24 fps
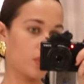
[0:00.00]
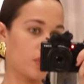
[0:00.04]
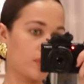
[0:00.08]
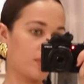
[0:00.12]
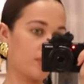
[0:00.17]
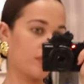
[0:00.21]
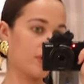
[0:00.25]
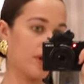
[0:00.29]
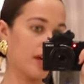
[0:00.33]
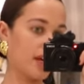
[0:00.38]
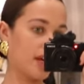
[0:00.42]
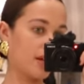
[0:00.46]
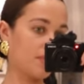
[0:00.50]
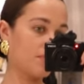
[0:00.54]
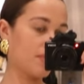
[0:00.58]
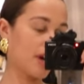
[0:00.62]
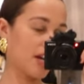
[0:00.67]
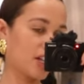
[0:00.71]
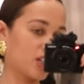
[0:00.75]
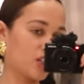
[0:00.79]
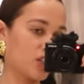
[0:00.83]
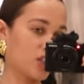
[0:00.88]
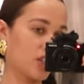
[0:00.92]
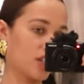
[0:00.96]
with a
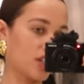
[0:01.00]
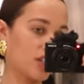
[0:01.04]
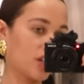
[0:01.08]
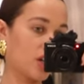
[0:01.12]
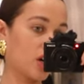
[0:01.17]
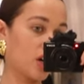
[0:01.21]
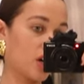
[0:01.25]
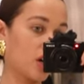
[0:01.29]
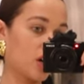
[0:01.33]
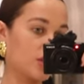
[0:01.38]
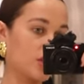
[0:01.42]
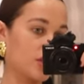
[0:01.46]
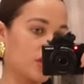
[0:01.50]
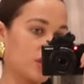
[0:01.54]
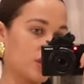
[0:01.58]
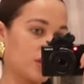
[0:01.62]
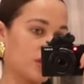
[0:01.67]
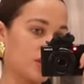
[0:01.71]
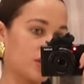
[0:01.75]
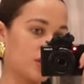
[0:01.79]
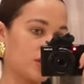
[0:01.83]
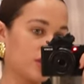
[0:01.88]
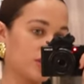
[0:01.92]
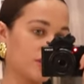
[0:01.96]
matching
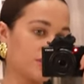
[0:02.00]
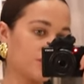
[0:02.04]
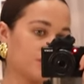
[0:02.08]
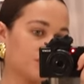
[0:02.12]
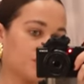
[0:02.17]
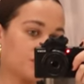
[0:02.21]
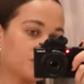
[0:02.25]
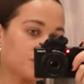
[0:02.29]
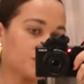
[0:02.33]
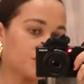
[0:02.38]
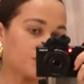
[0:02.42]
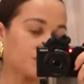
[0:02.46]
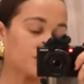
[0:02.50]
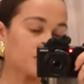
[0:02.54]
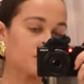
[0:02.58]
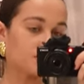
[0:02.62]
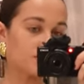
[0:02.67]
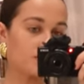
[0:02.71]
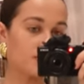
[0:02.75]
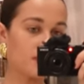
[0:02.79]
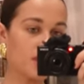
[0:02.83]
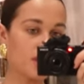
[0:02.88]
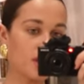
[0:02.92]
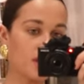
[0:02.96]
cardigan.
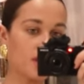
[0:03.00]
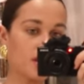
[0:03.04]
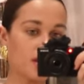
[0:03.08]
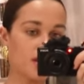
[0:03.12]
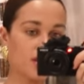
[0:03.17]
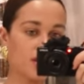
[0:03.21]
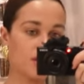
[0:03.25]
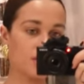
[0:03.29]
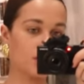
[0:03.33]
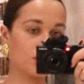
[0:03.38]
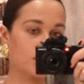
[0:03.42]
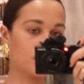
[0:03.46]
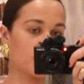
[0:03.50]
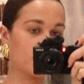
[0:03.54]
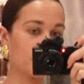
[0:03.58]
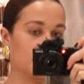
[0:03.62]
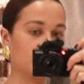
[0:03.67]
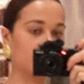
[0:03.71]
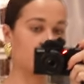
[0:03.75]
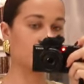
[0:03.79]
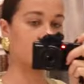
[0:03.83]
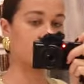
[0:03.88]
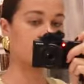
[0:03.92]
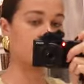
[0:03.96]
It's so
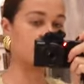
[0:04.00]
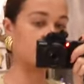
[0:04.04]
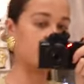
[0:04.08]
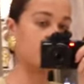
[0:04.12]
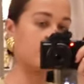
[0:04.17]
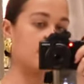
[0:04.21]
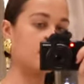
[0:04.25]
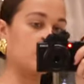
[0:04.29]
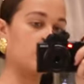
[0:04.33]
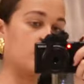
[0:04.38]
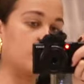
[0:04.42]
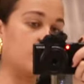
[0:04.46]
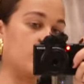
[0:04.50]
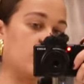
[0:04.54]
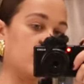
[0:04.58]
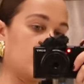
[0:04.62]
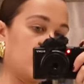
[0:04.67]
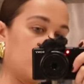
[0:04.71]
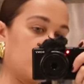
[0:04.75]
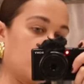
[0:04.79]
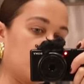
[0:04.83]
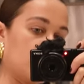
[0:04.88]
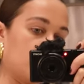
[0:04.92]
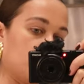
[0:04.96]
cute. And it has the little
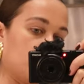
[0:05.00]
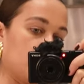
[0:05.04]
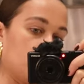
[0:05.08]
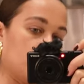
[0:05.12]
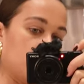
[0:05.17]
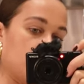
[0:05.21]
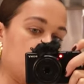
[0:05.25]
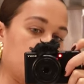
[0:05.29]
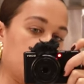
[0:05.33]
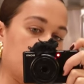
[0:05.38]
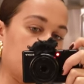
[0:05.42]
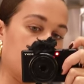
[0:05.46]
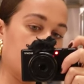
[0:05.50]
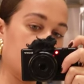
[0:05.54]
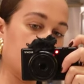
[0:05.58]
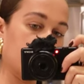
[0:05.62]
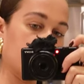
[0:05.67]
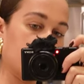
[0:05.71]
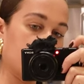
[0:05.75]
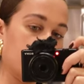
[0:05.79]
Miu Miu logo